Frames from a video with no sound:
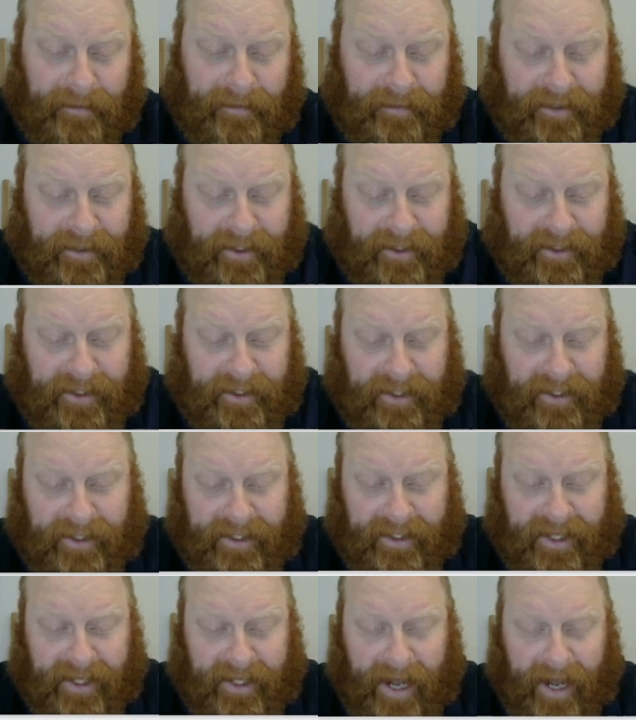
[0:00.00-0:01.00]
going to
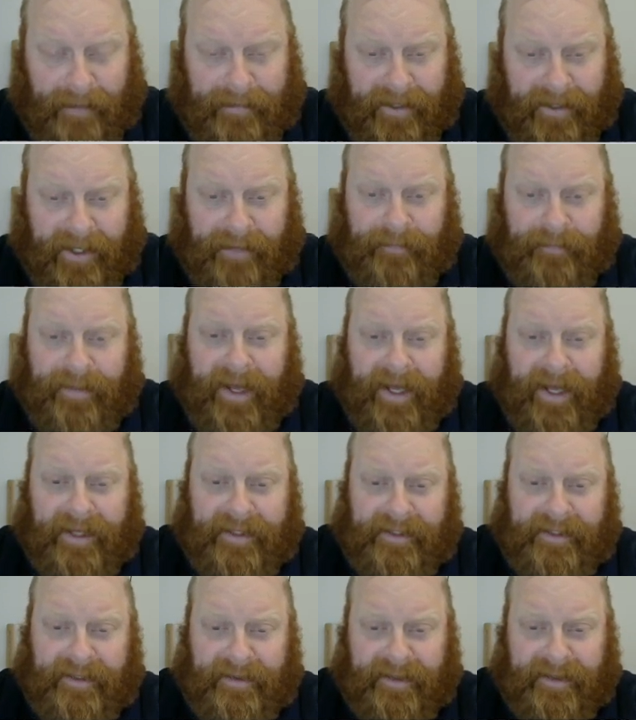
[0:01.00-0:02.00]
copy and
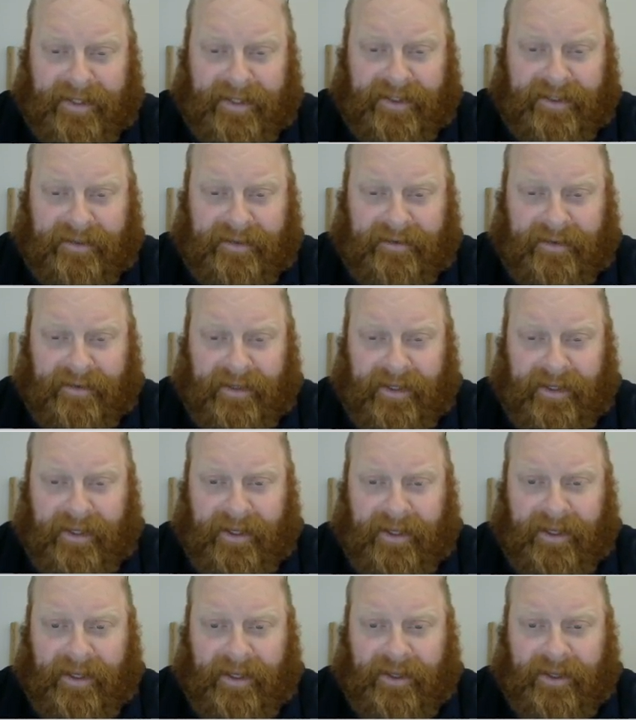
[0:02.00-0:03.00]
paste this,
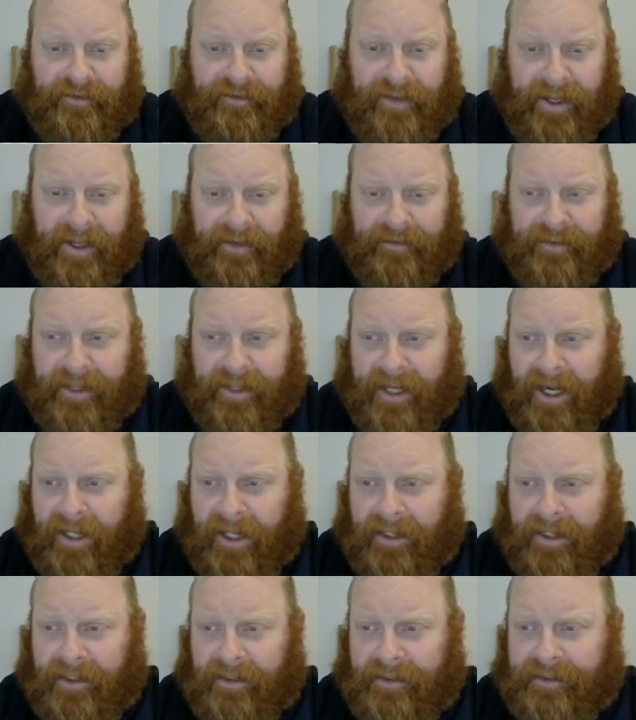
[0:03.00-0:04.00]
change the
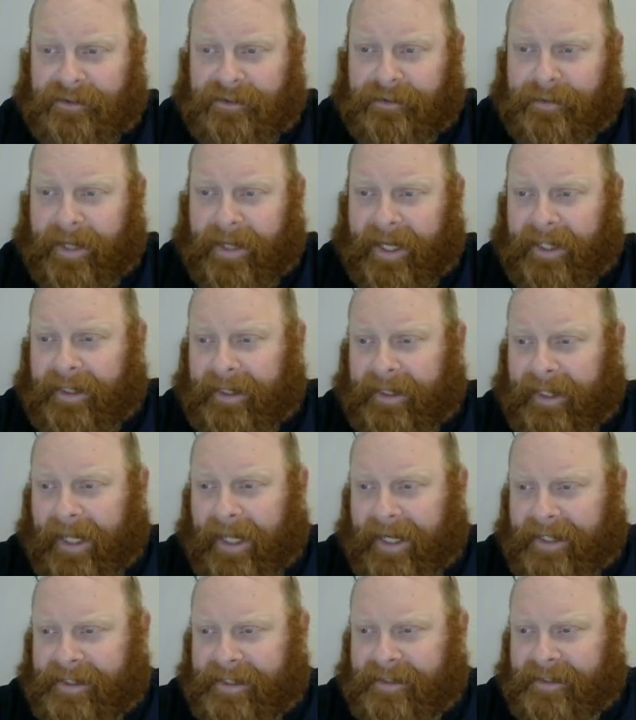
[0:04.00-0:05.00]
color to a
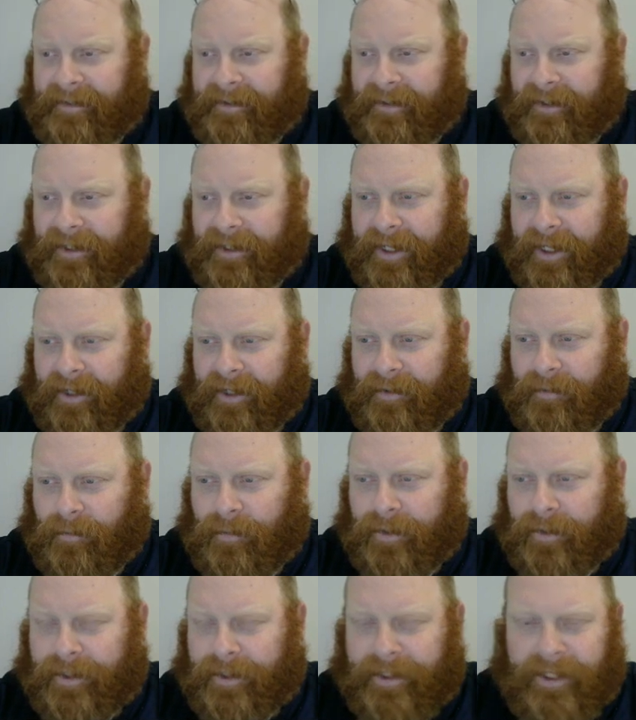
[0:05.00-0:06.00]
light looking
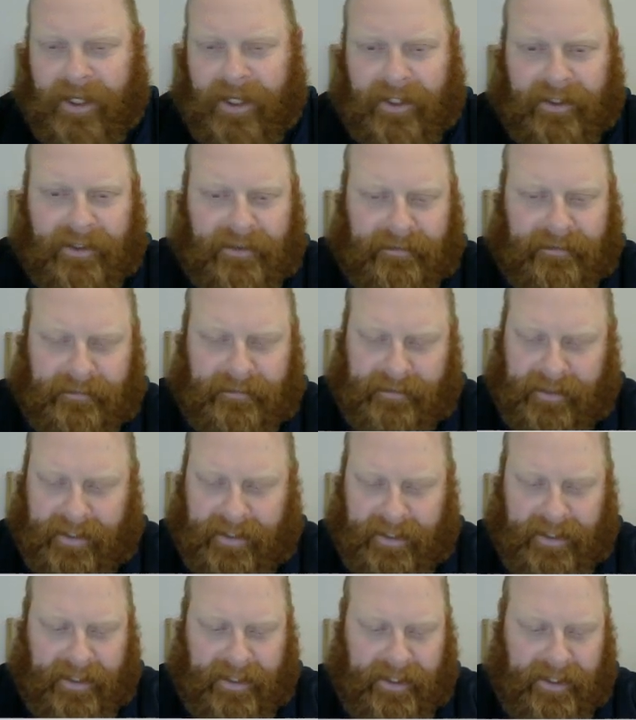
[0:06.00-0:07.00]
wood color,
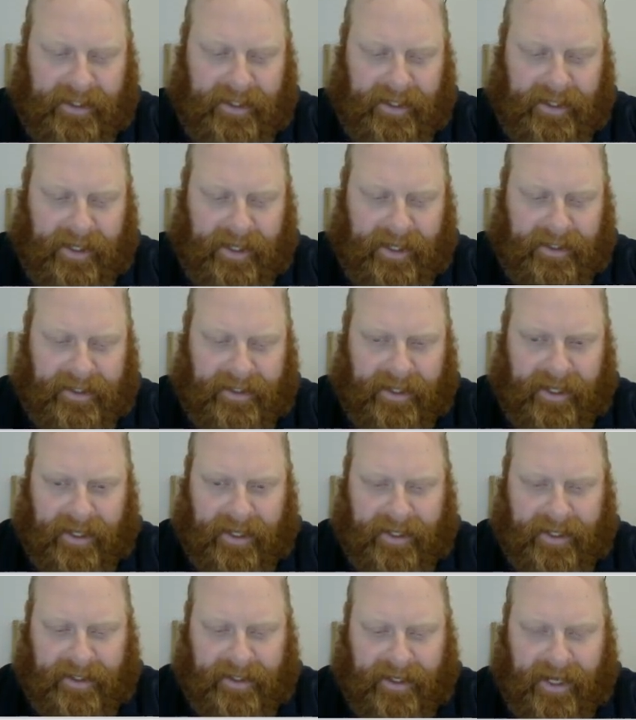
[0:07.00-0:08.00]
and
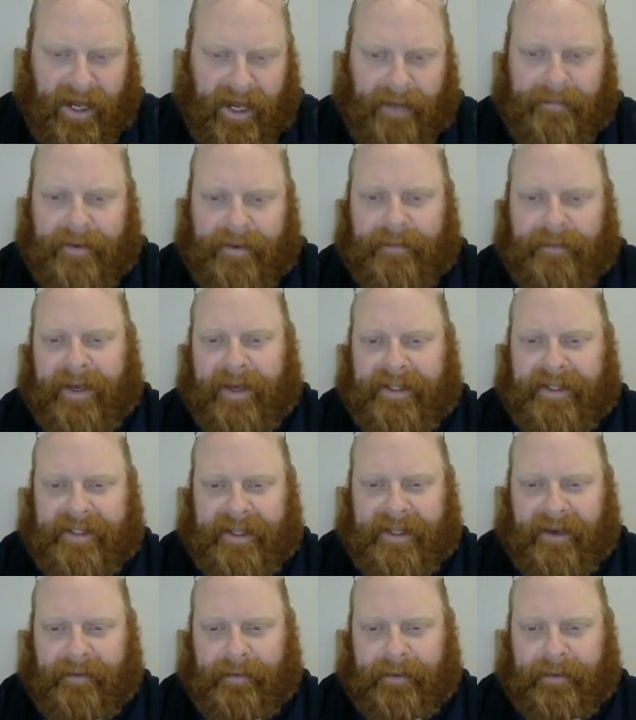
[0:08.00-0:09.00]
then copy and
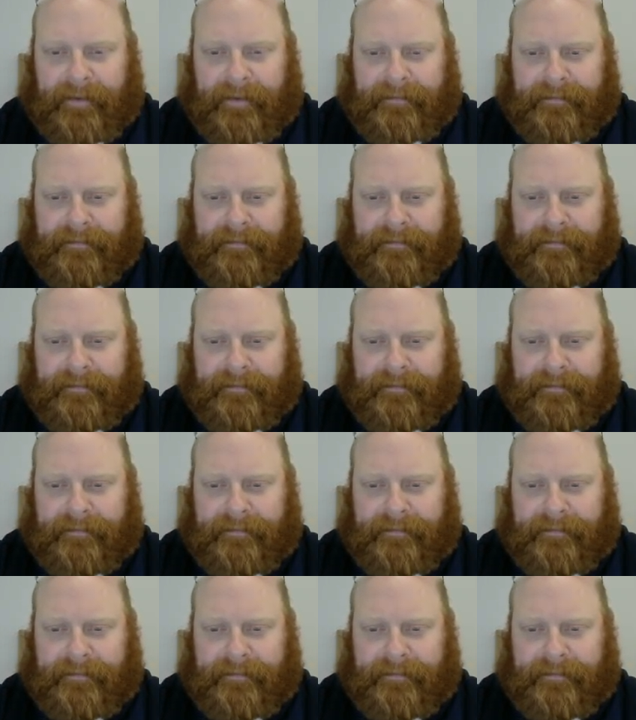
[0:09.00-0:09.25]
paste that one.